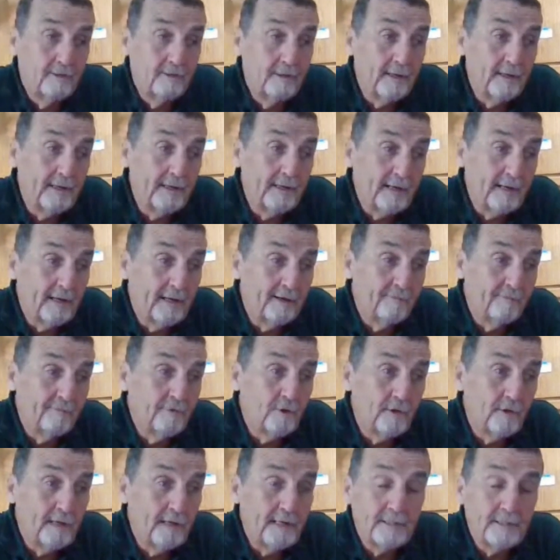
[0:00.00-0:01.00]
They have
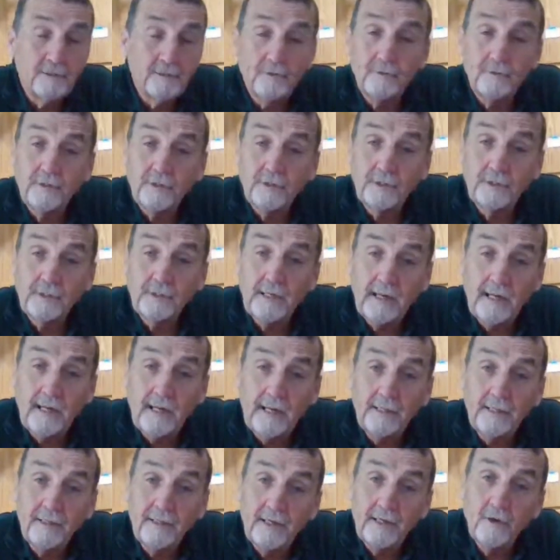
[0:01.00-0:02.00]
their eyes on the
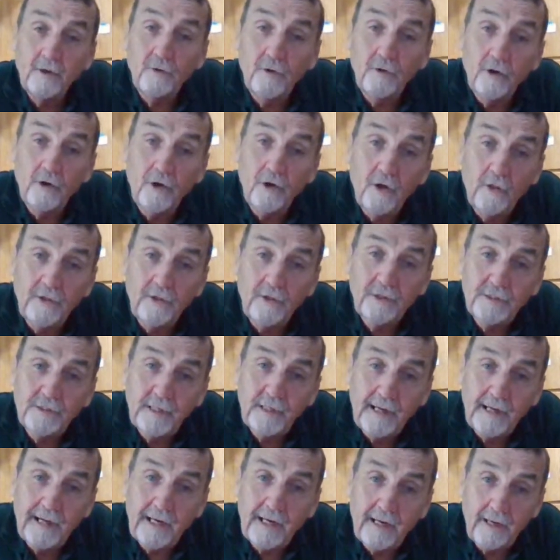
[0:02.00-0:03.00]
sky. They own all the
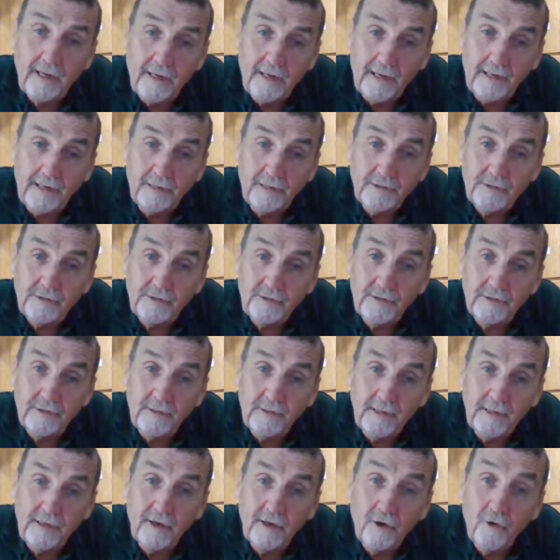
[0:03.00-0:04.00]
satellites
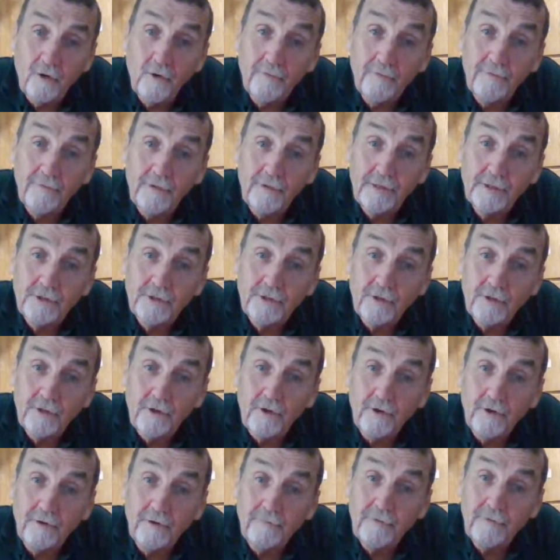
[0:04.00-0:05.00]
that are over this
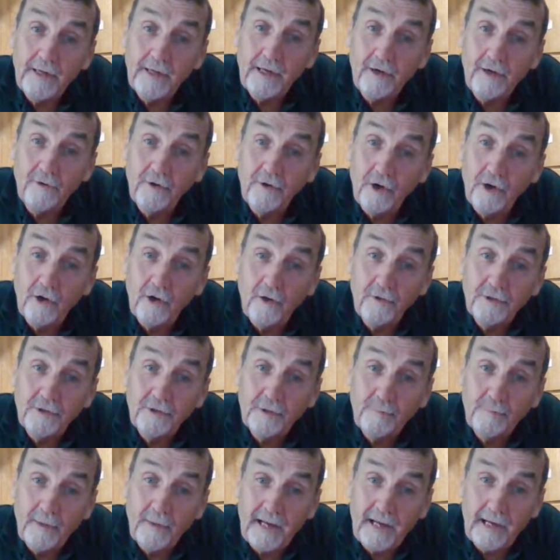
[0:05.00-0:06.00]
earth. They own all the
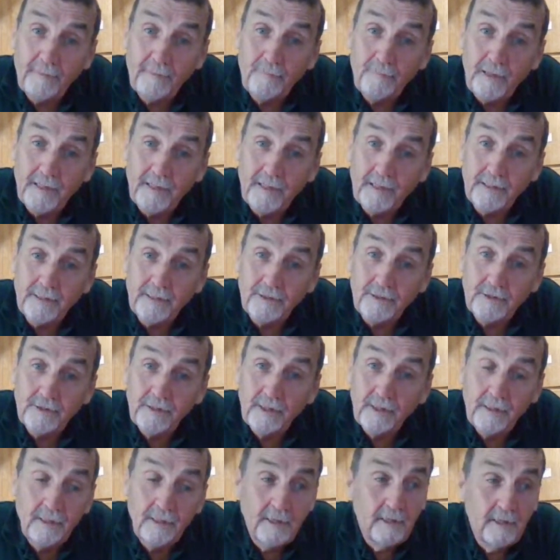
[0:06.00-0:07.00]
spy planes.
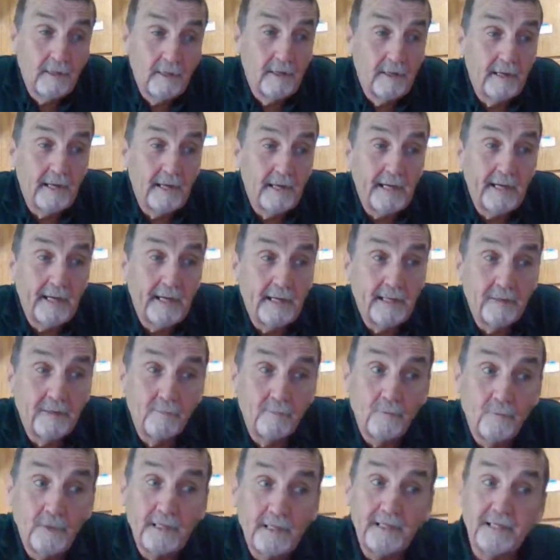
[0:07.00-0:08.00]
And
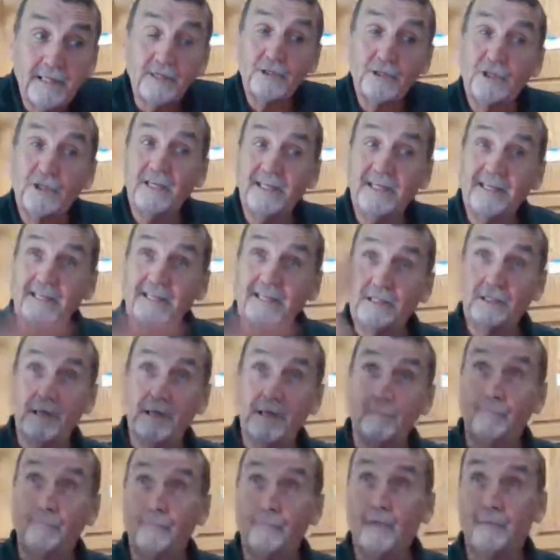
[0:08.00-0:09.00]
when it's seeing
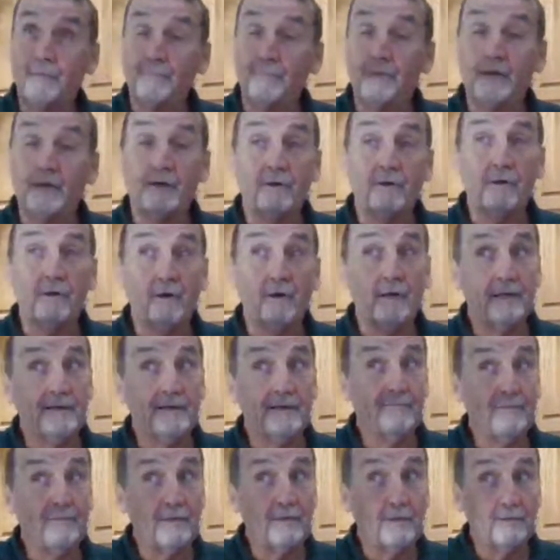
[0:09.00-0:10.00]
something up there, not
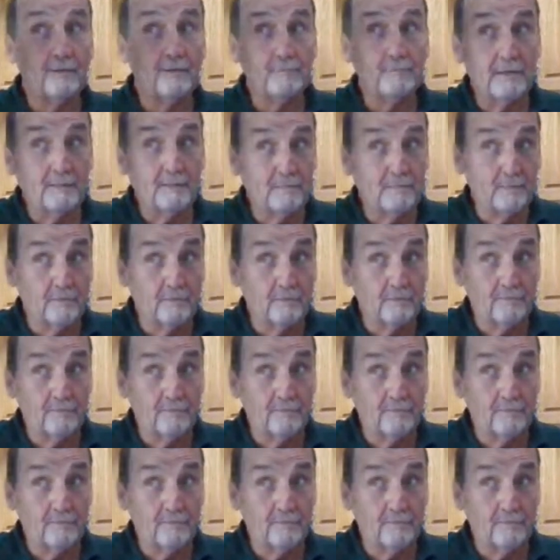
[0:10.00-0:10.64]
even the people